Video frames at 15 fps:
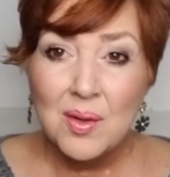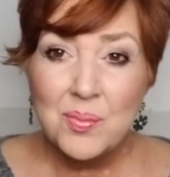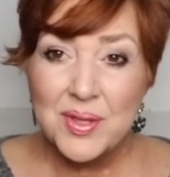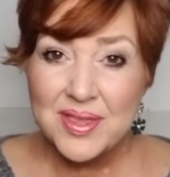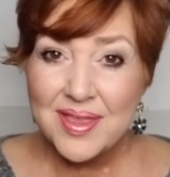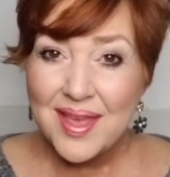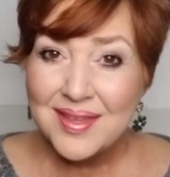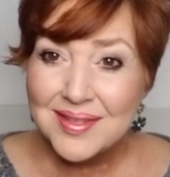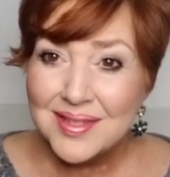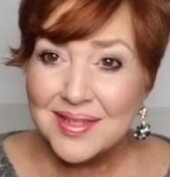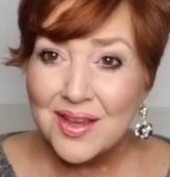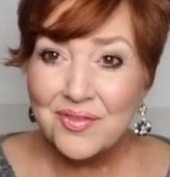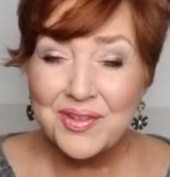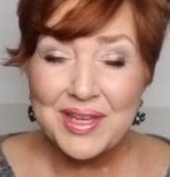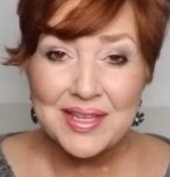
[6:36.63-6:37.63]
But that
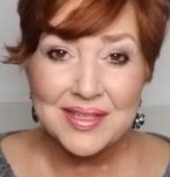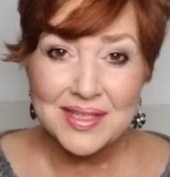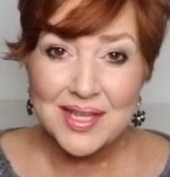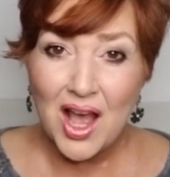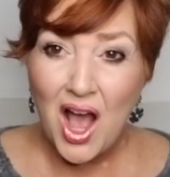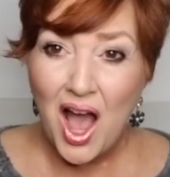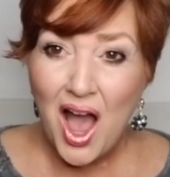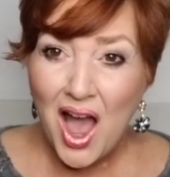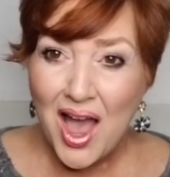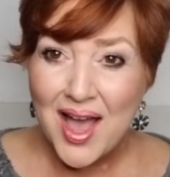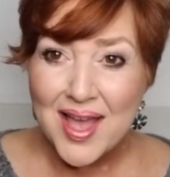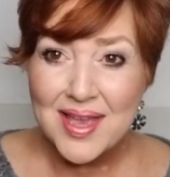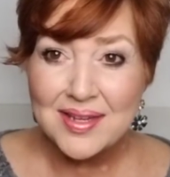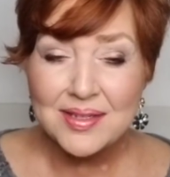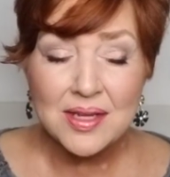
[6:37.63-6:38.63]
stuff gets
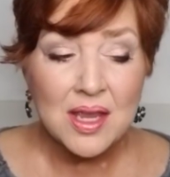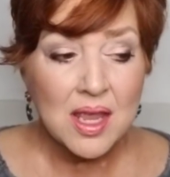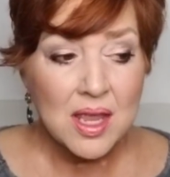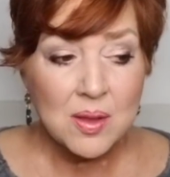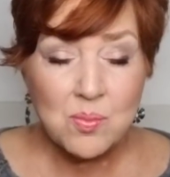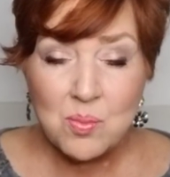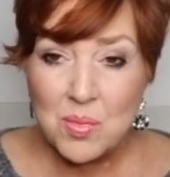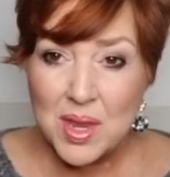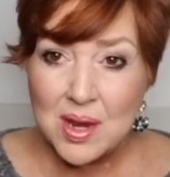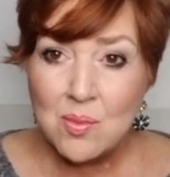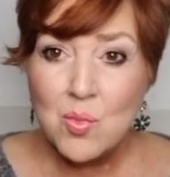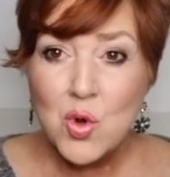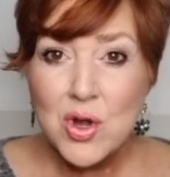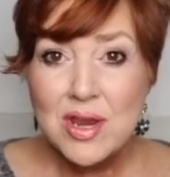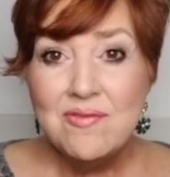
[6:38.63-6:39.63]
hot.
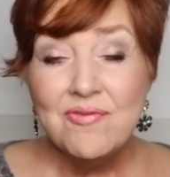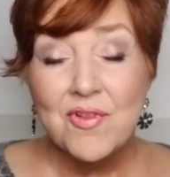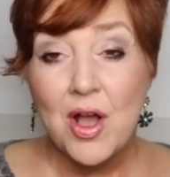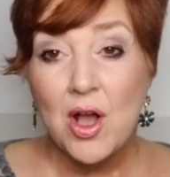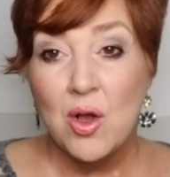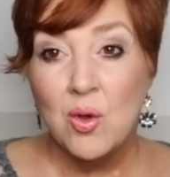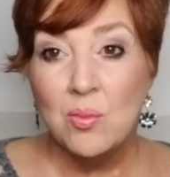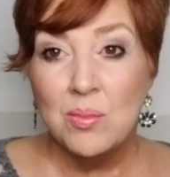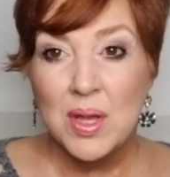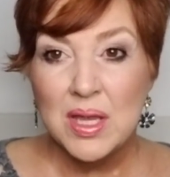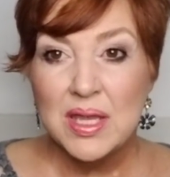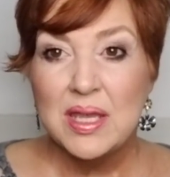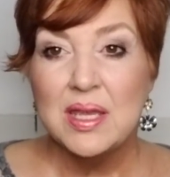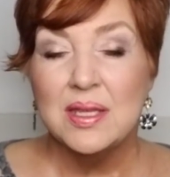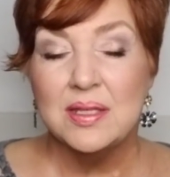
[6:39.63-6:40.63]
Memory foam
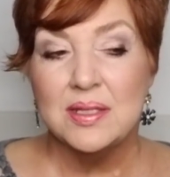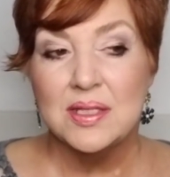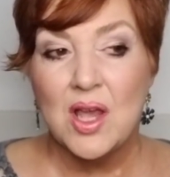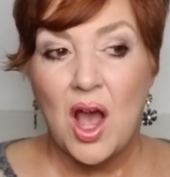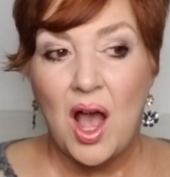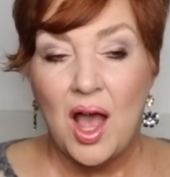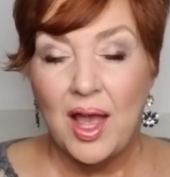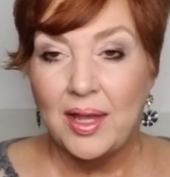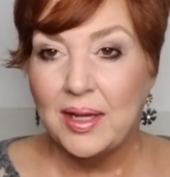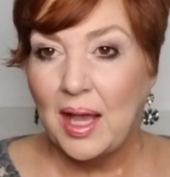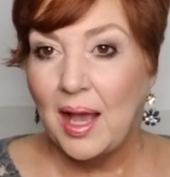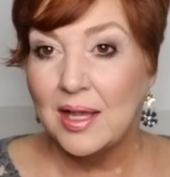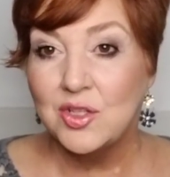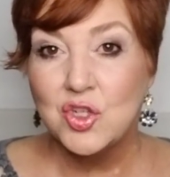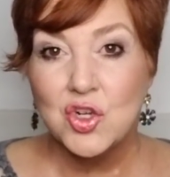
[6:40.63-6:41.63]
gets hot.
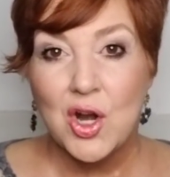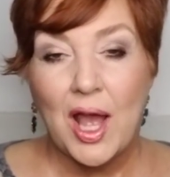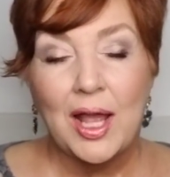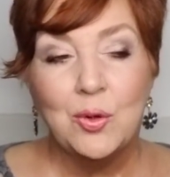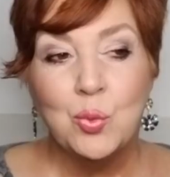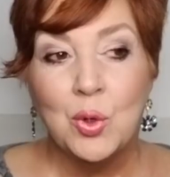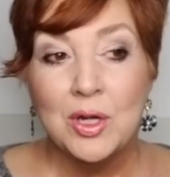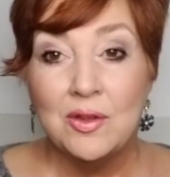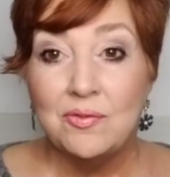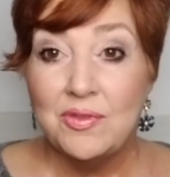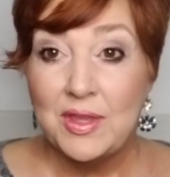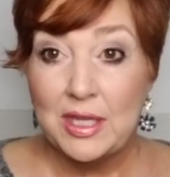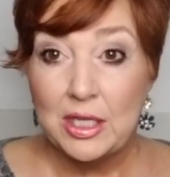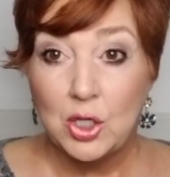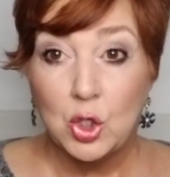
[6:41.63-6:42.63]
I tried one of
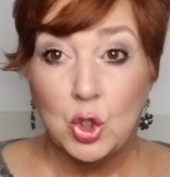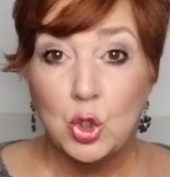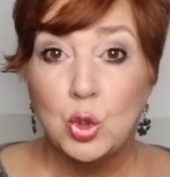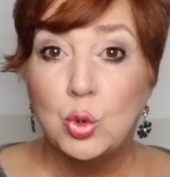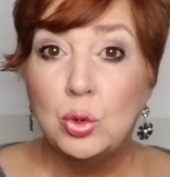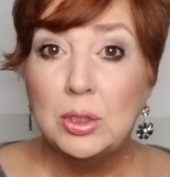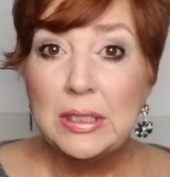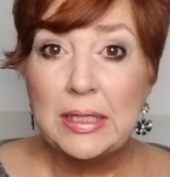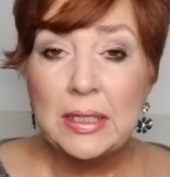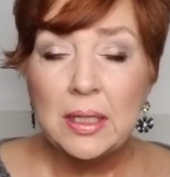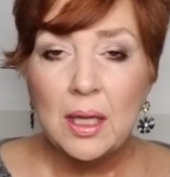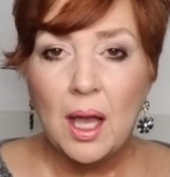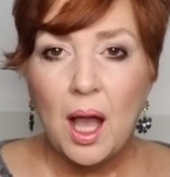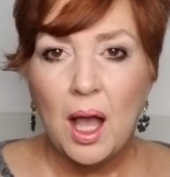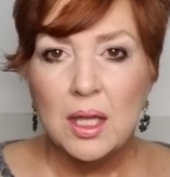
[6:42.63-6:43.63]
the
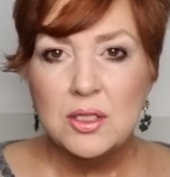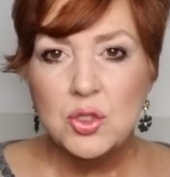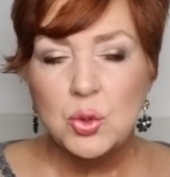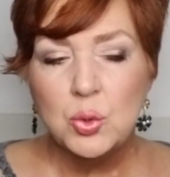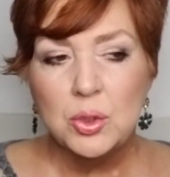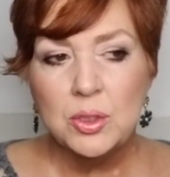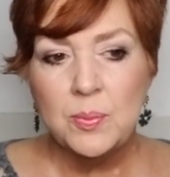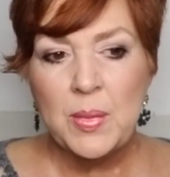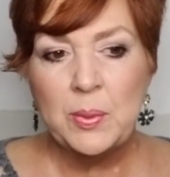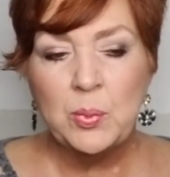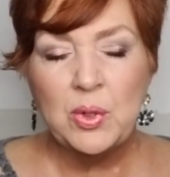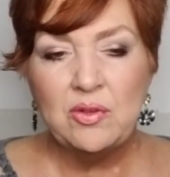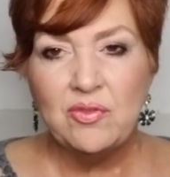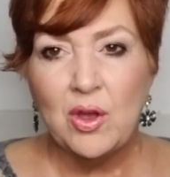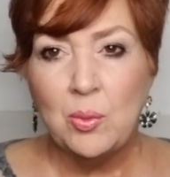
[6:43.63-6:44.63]
cooling contoured
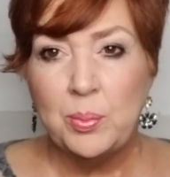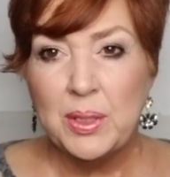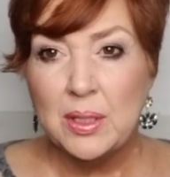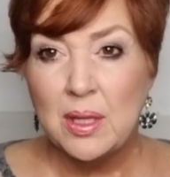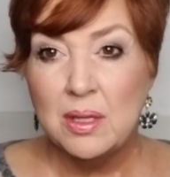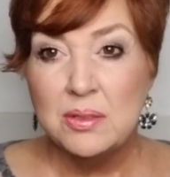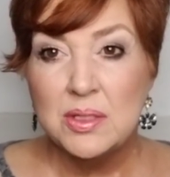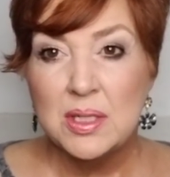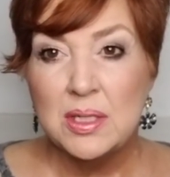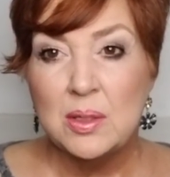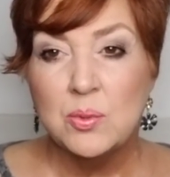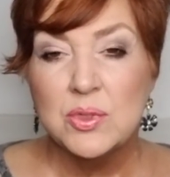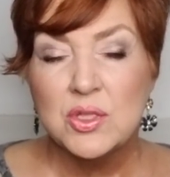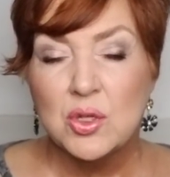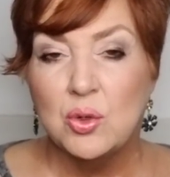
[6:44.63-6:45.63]
memory foam pillows, and
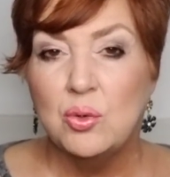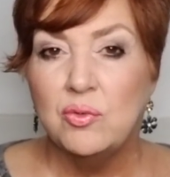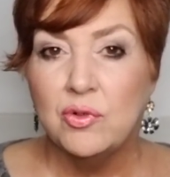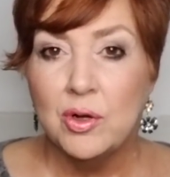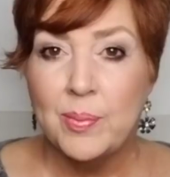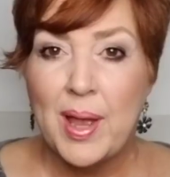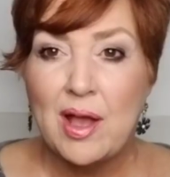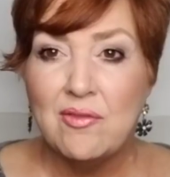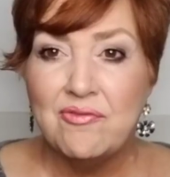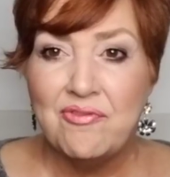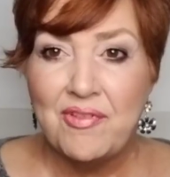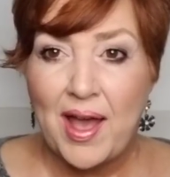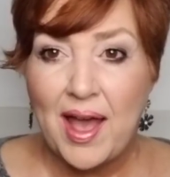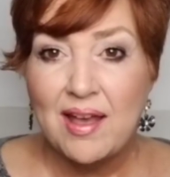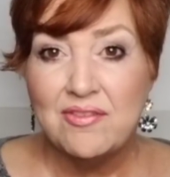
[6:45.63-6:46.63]
it was cool for about
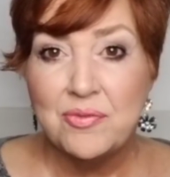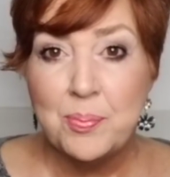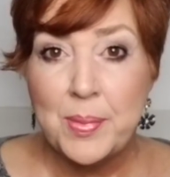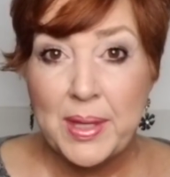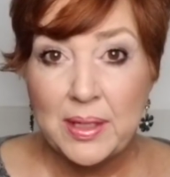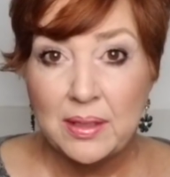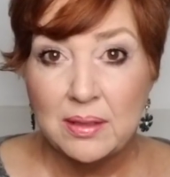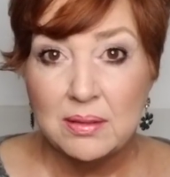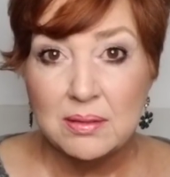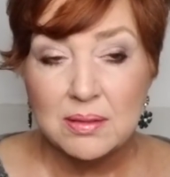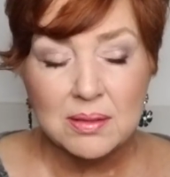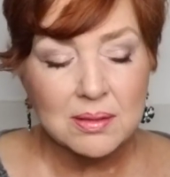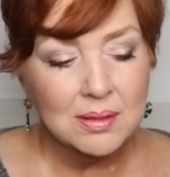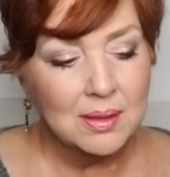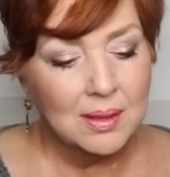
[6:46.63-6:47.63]
5 minutes.